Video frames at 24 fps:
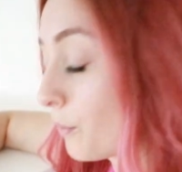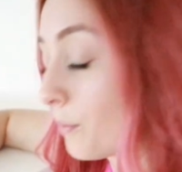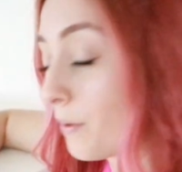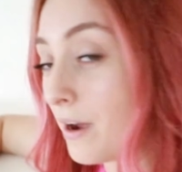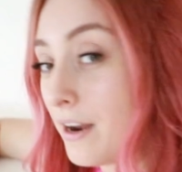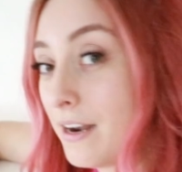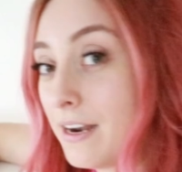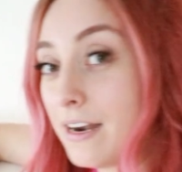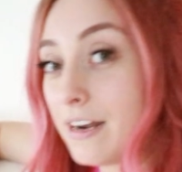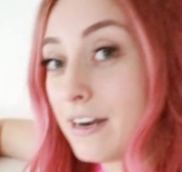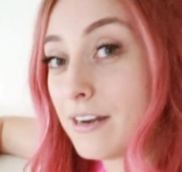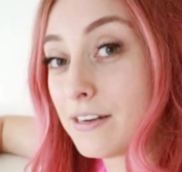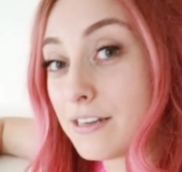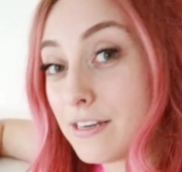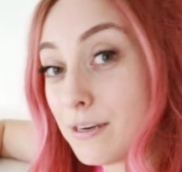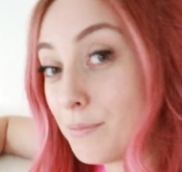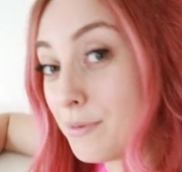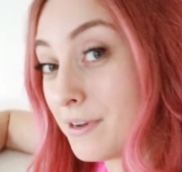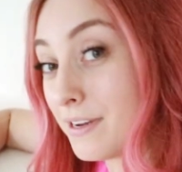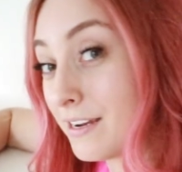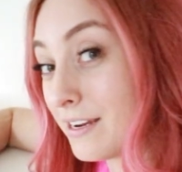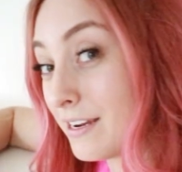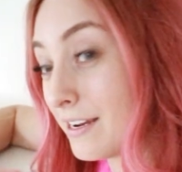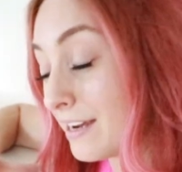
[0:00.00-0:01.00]
wanted it to
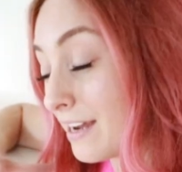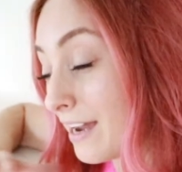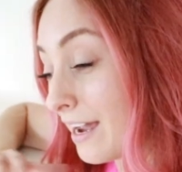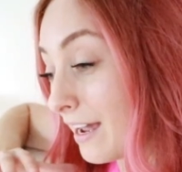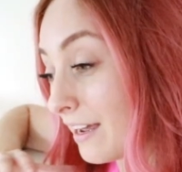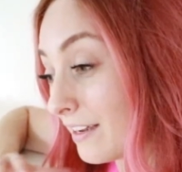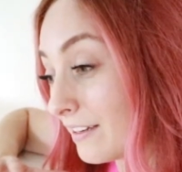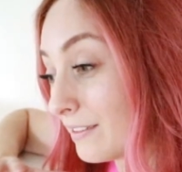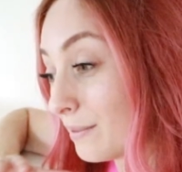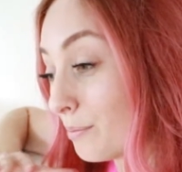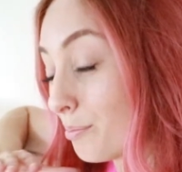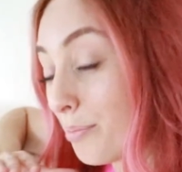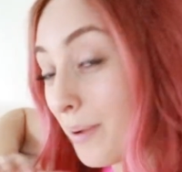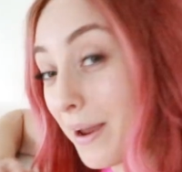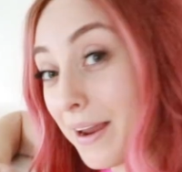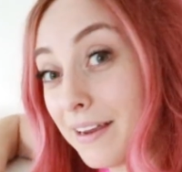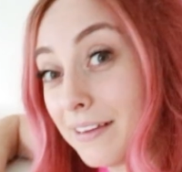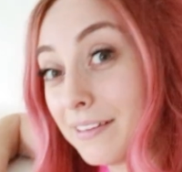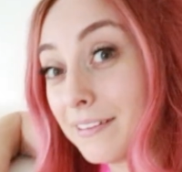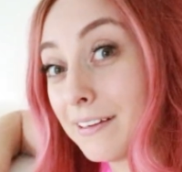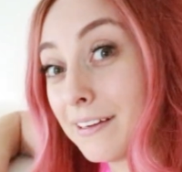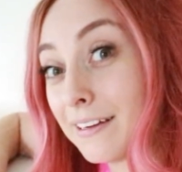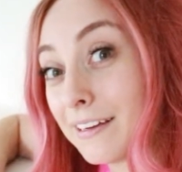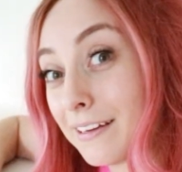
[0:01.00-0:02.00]
be as
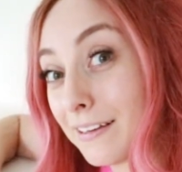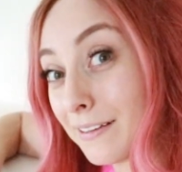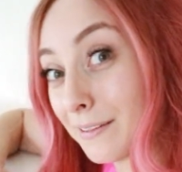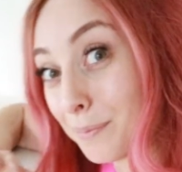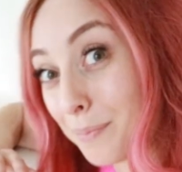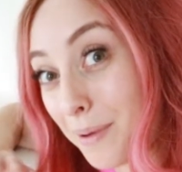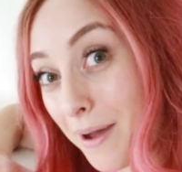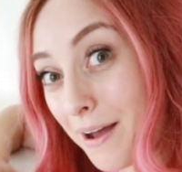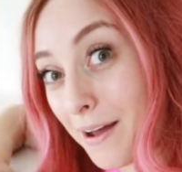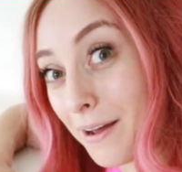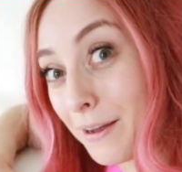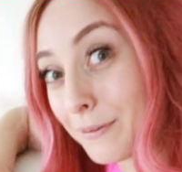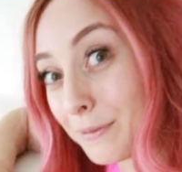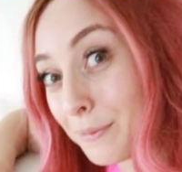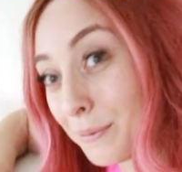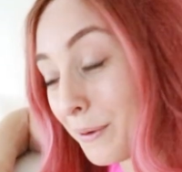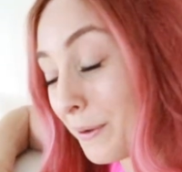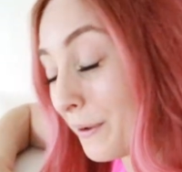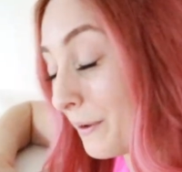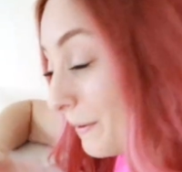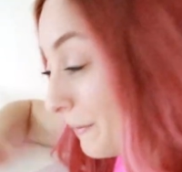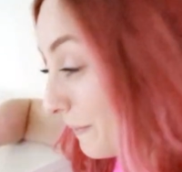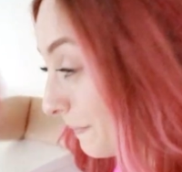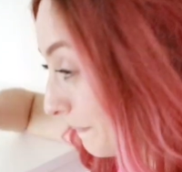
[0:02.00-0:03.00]
basic as
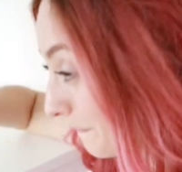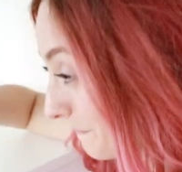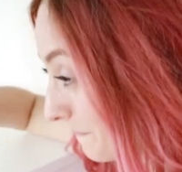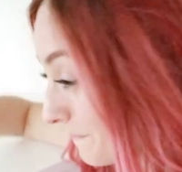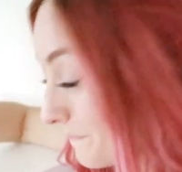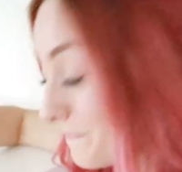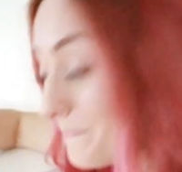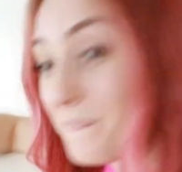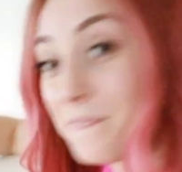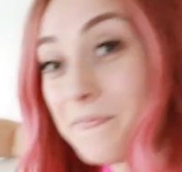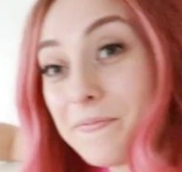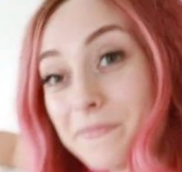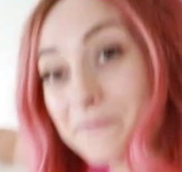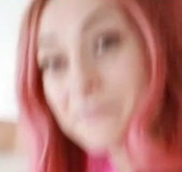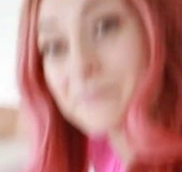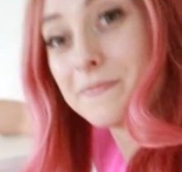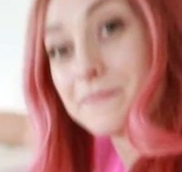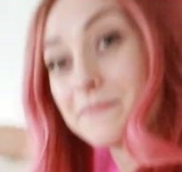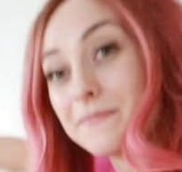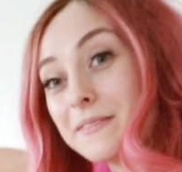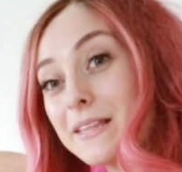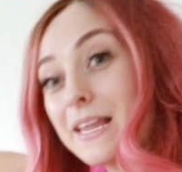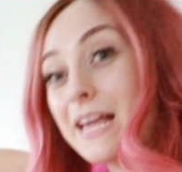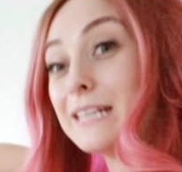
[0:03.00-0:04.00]
possible.
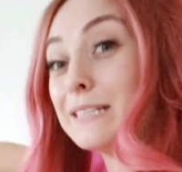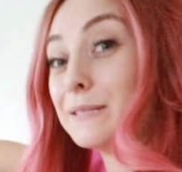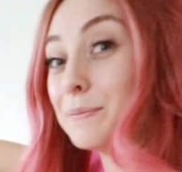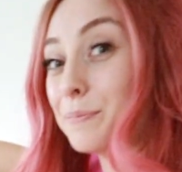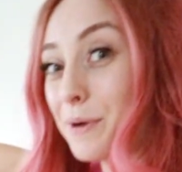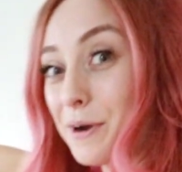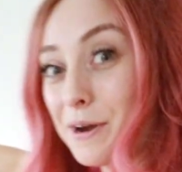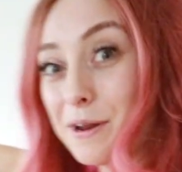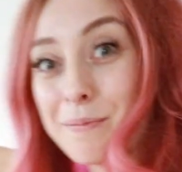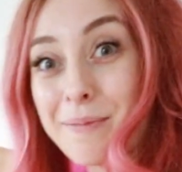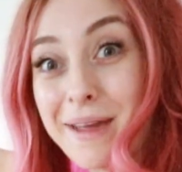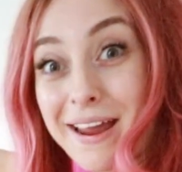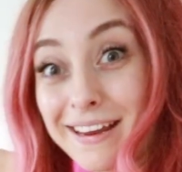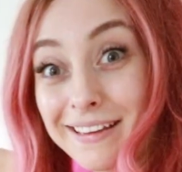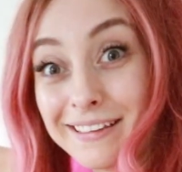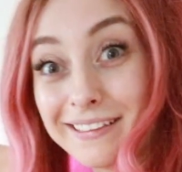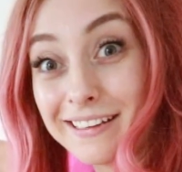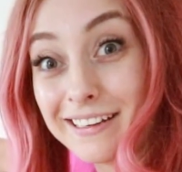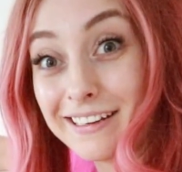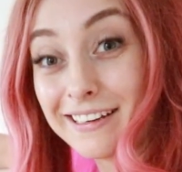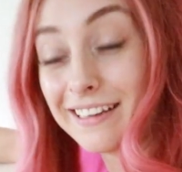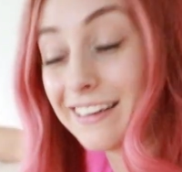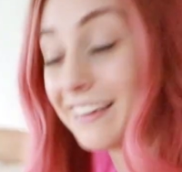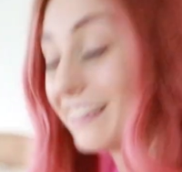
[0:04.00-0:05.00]
It's pretty
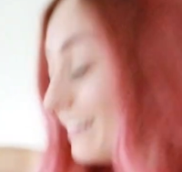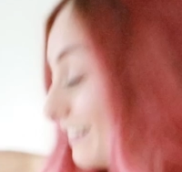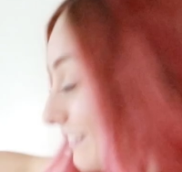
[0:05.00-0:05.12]
basic.